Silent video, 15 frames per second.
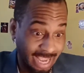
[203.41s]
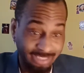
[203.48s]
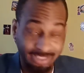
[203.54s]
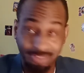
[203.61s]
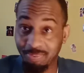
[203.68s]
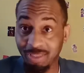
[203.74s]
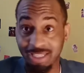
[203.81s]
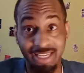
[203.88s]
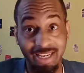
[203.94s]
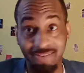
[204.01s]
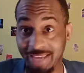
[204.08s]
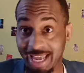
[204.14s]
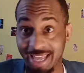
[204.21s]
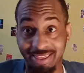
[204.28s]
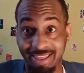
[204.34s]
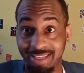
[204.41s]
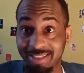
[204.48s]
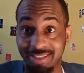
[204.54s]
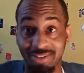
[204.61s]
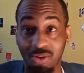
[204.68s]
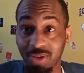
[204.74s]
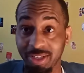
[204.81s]
just believe that this
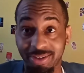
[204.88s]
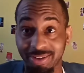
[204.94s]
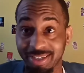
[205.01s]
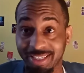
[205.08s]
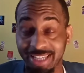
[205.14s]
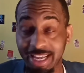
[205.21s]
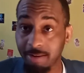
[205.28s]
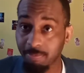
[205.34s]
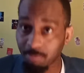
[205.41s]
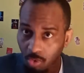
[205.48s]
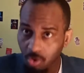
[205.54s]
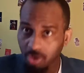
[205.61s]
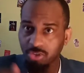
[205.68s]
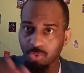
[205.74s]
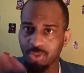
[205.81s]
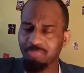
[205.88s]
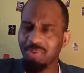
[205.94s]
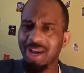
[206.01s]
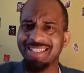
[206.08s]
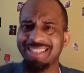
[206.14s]
is only going to lend more to its price.